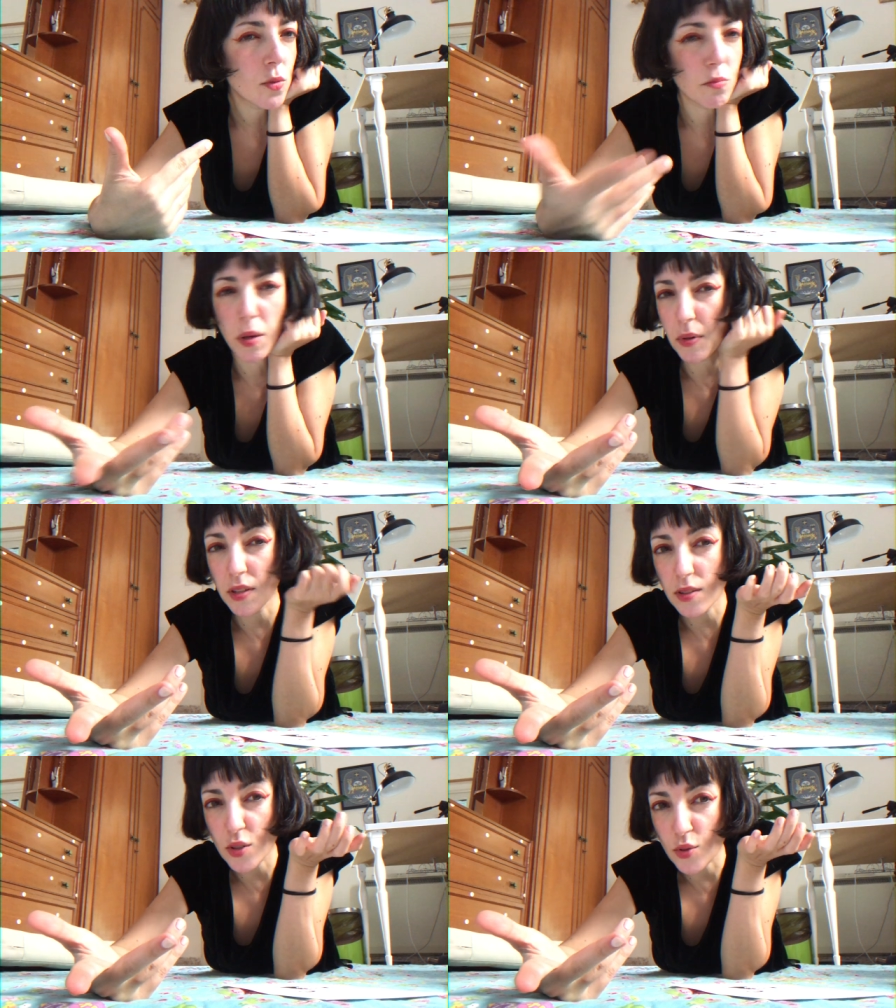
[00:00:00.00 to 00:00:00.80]
Maybe
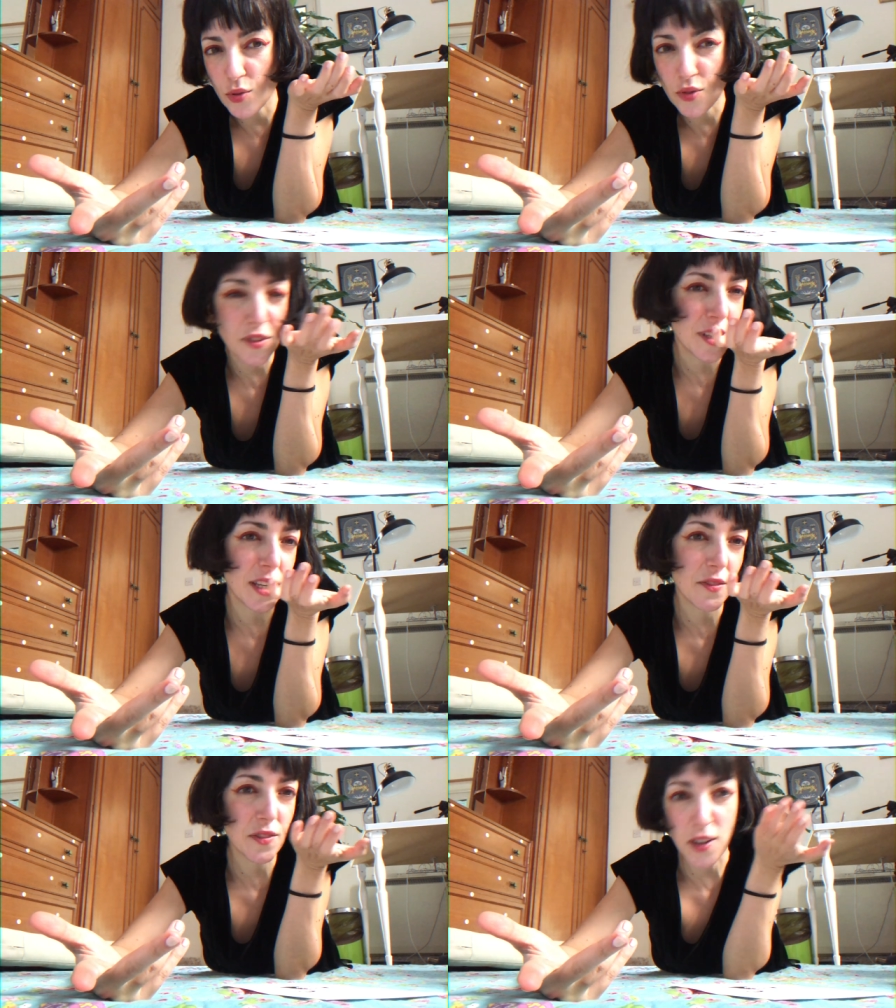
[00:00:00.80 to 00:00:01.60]
it's good to
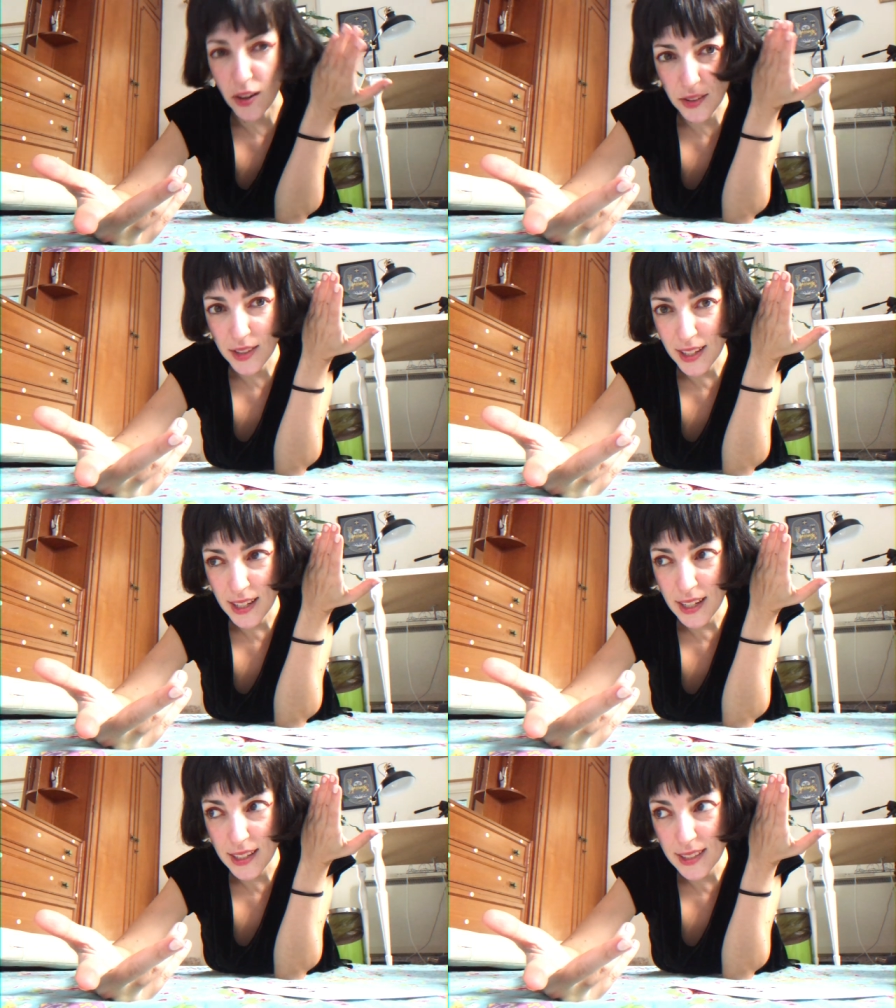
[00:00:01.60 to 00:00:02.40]
give
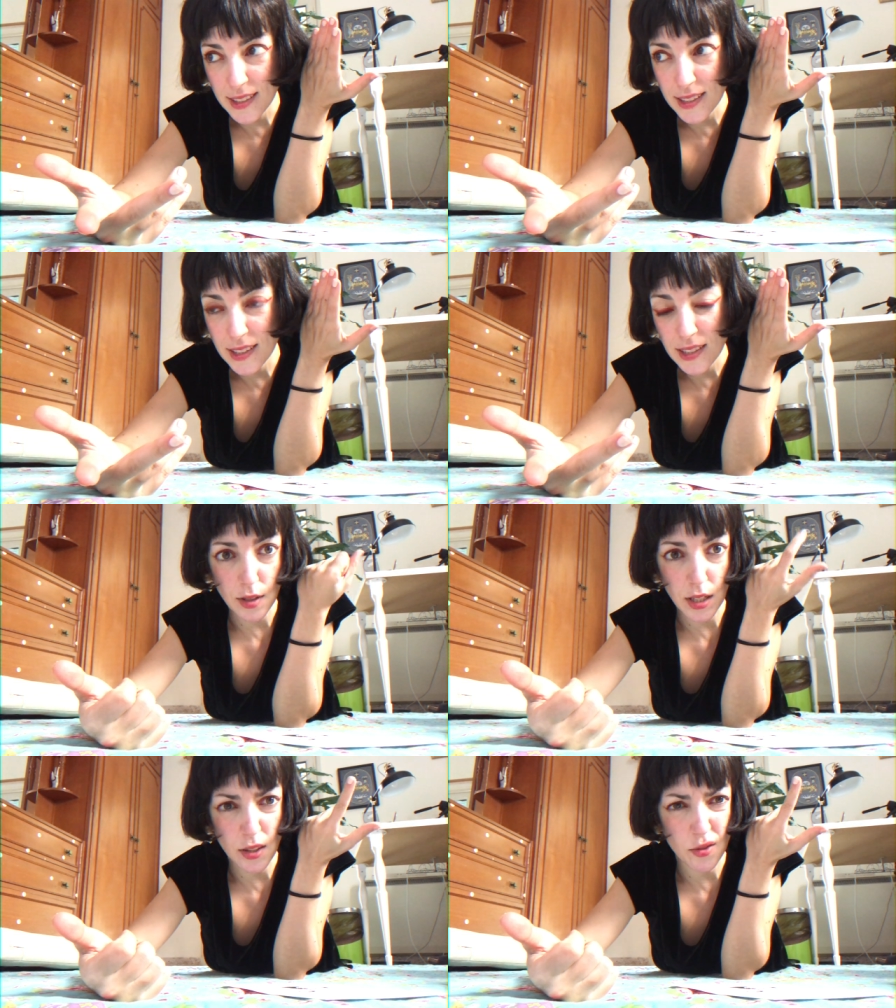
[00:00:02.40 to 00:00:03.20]
context.
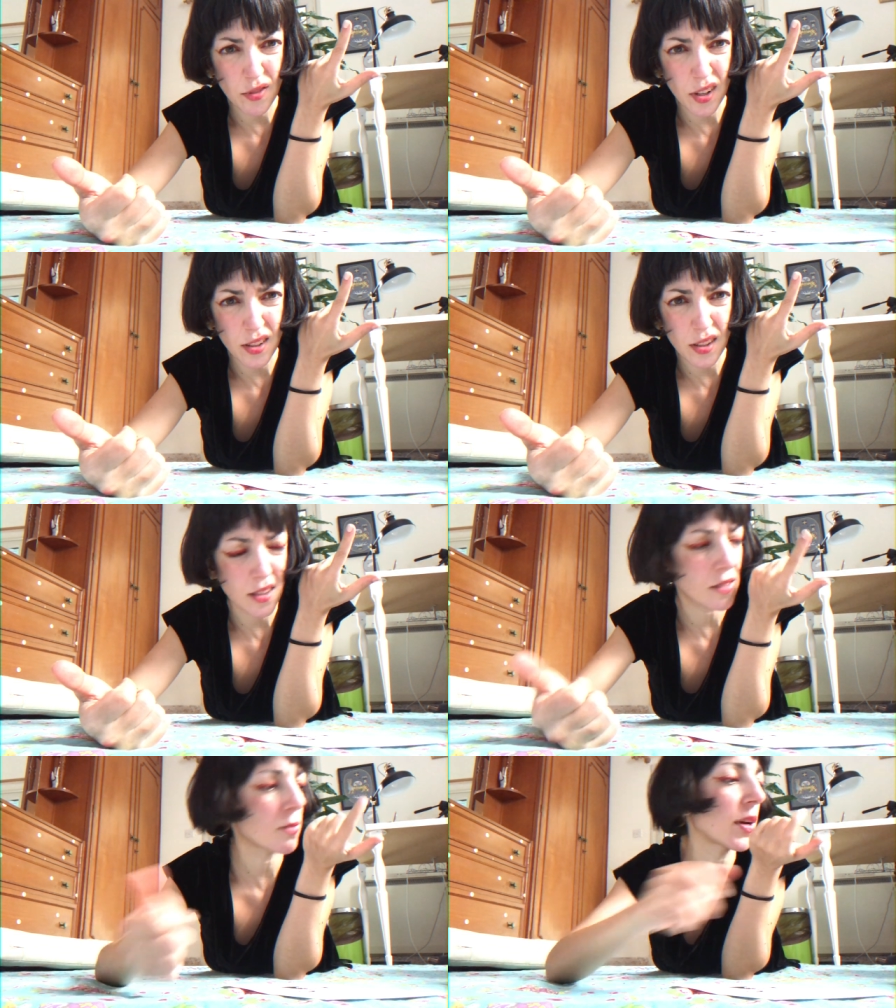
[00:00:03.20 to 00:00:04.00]
I need to find it.
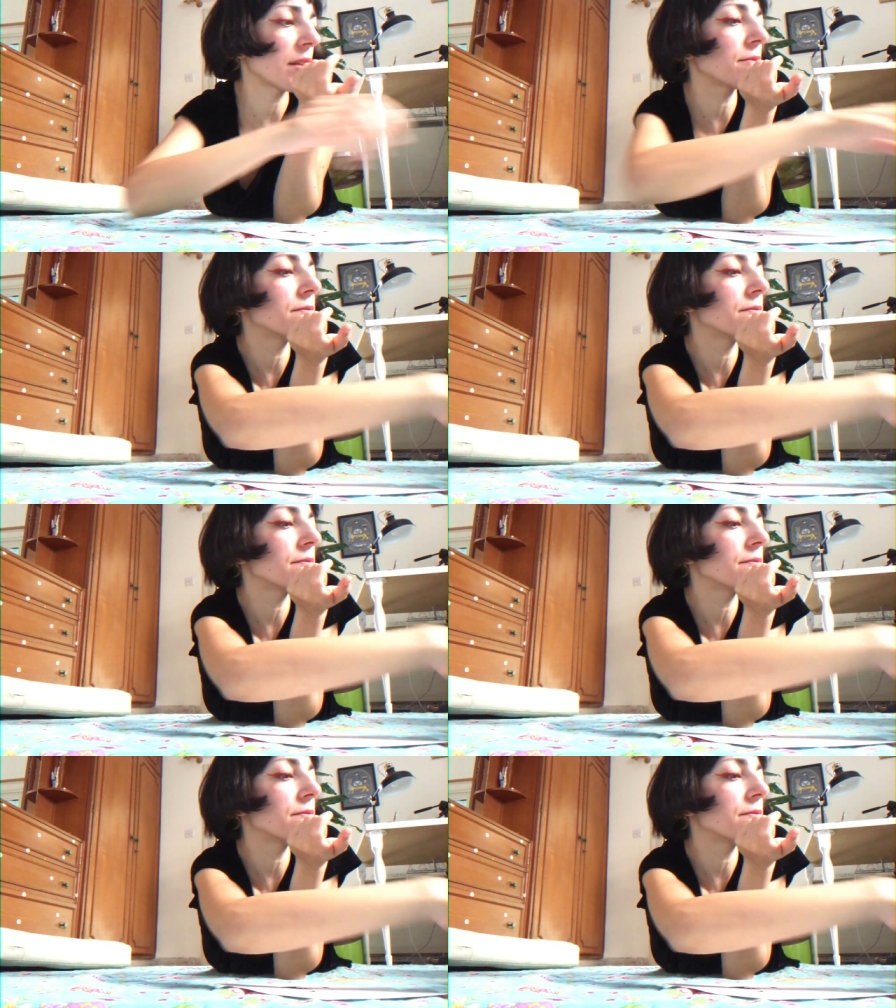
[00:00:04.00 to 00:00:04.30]
Wait.